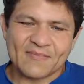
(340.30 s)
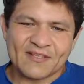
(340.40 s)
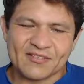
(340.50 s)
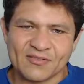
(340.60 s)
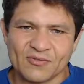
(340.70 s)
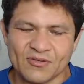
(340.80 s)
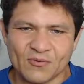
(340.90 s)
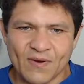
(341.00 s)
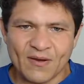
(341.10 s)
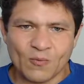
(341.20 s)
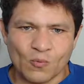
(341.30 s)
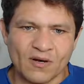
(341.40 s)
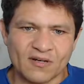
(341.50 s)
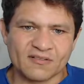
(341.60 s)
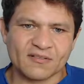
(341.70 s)
so the way it
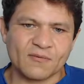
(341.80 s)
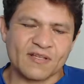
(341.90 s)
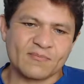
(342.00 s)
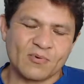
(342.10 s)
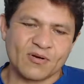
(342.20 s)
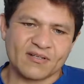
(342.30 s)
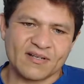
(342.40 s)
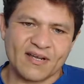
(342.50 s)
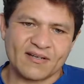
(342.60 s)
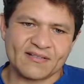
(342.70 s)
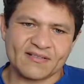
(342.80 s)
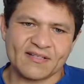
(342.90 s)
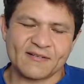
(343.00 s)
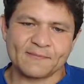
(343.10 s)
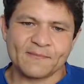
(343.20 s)
works, or the way it's broken down, is
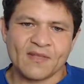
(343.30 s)
that